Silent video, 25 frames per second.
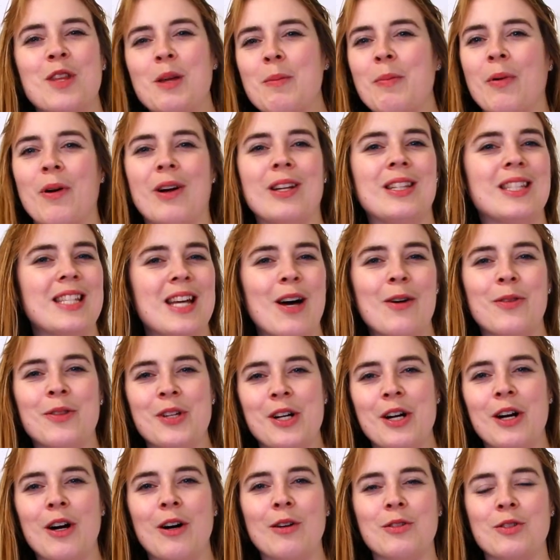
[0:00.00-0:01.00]
prints out
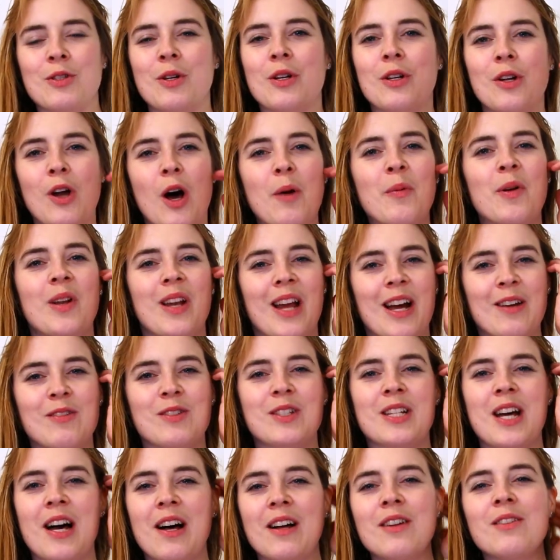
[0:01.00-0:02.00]
there, also in normal
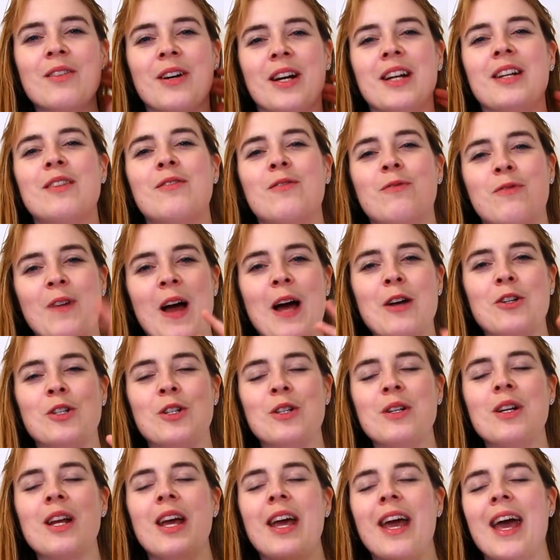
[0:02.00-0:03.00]
lifestyle, right,
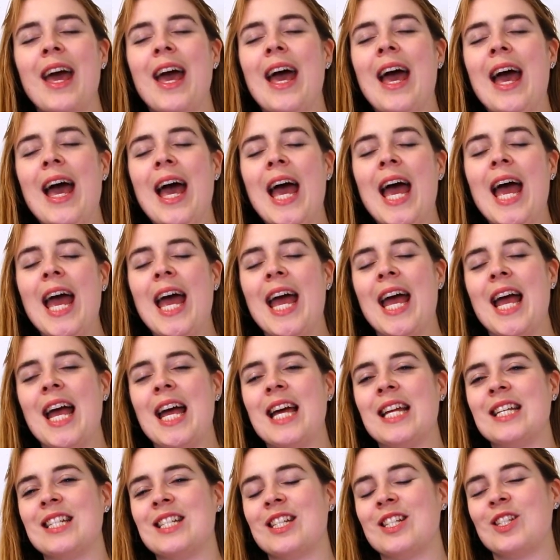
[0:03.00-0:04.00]
fashion.
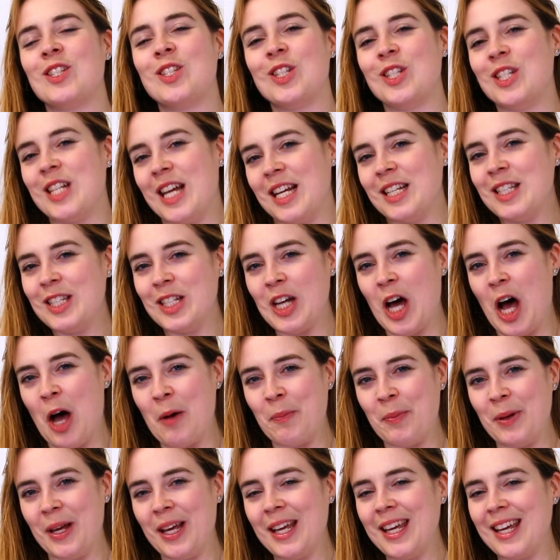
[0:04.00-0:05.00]
And today's
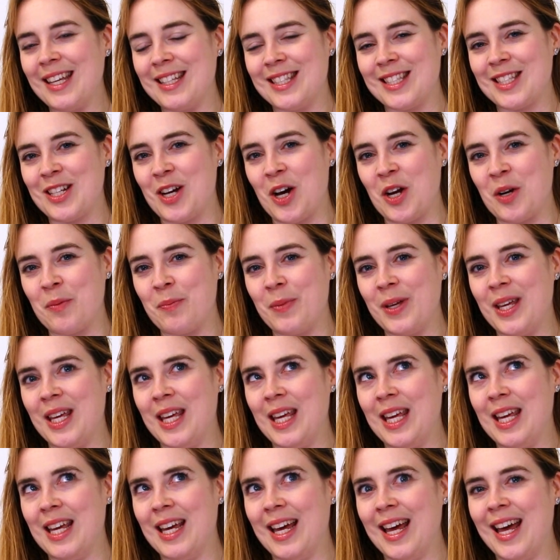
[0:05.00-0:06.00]
topic is gonna
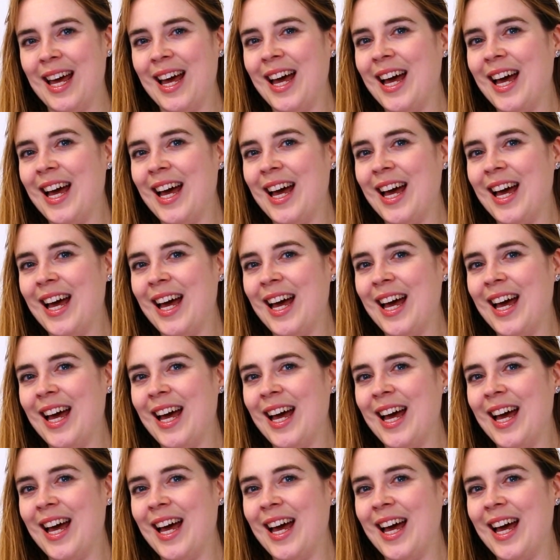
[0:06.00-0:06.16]
be